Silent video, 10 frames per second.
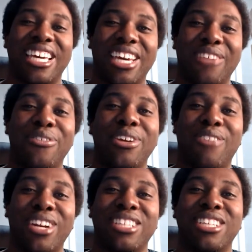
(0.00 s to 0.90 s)
if he
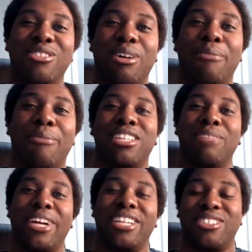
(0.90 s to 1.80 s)
wanted to do a
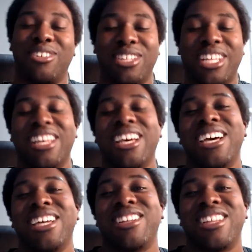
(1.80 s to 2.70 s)
boxing match. So the
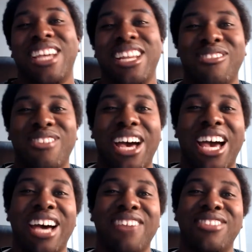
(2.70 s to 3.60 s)
tenant will
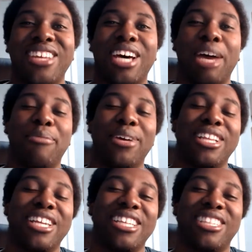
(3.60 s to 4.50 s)
have the
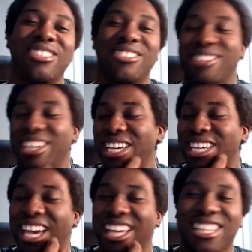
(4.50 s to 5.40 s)
ability to
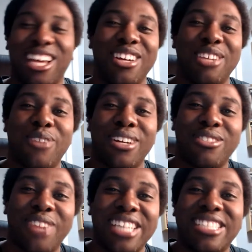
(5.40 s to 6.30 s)
cast out his
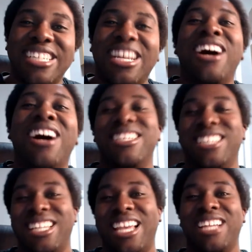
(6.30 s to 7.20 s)
frustration on
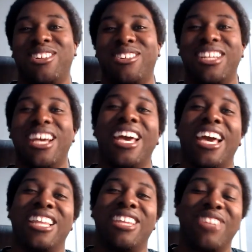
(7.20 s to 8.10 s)
the landlord.
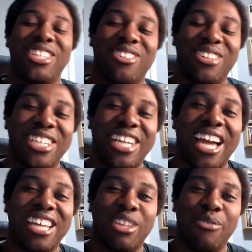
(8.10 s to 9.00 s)
And let me show you
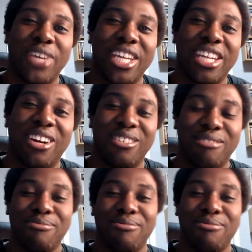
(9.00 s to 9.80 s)
guys the video.